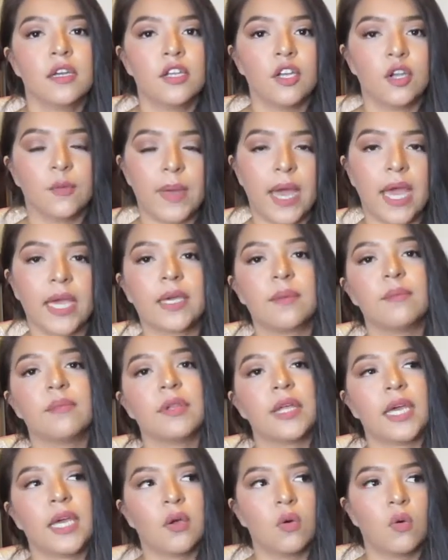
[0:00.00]
your pack and
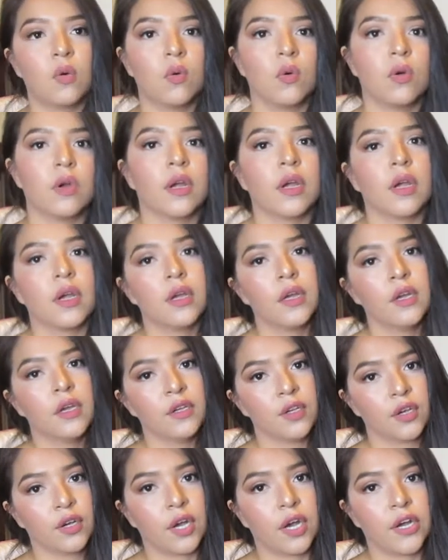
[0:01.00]
play or
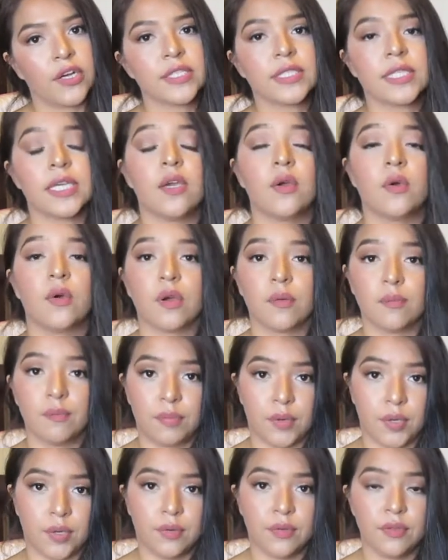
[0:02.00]
your car seat or
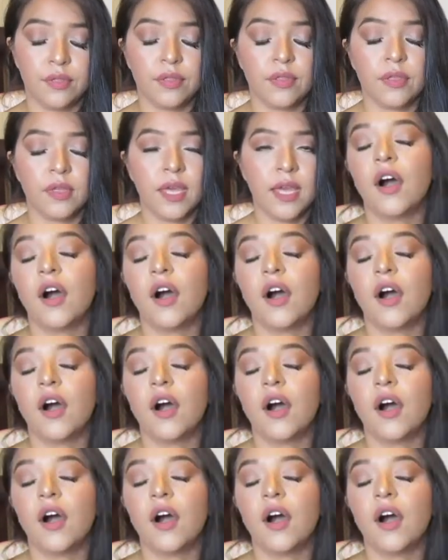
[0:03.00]
both.